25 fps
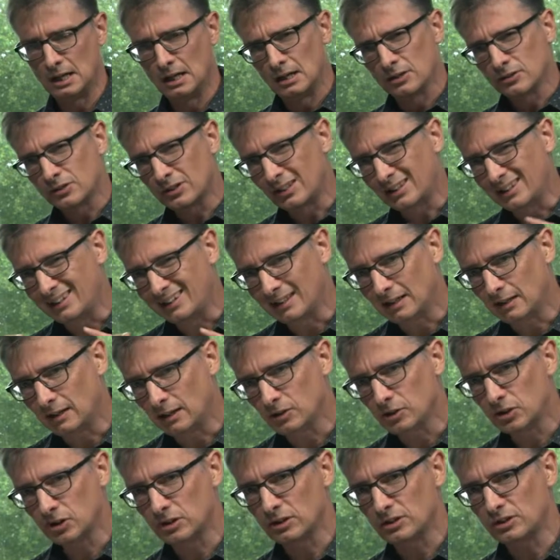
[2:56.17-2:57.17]
So the
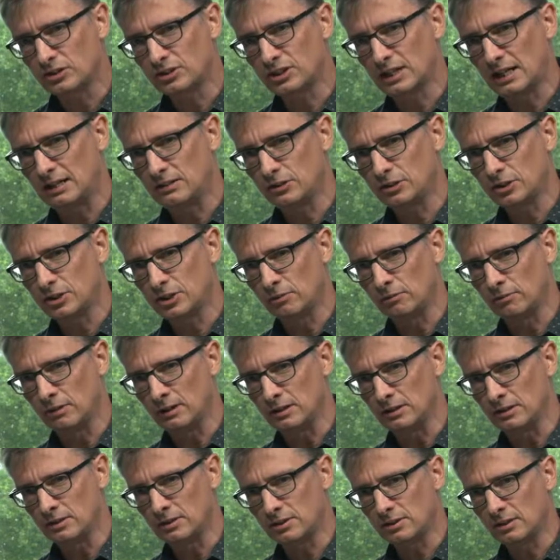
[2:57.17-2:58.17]
larger the sensor
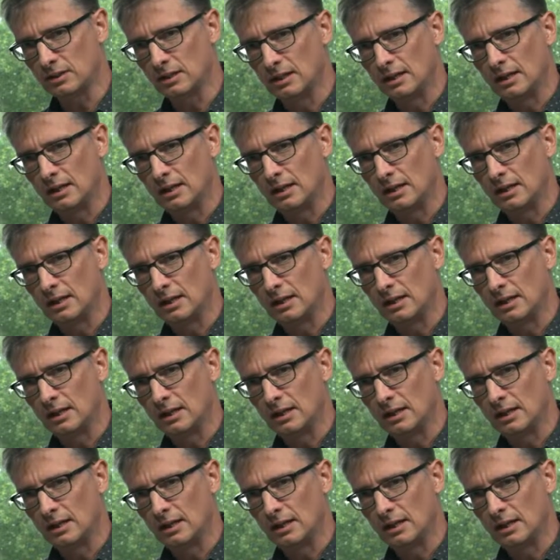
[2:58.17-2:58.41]
is,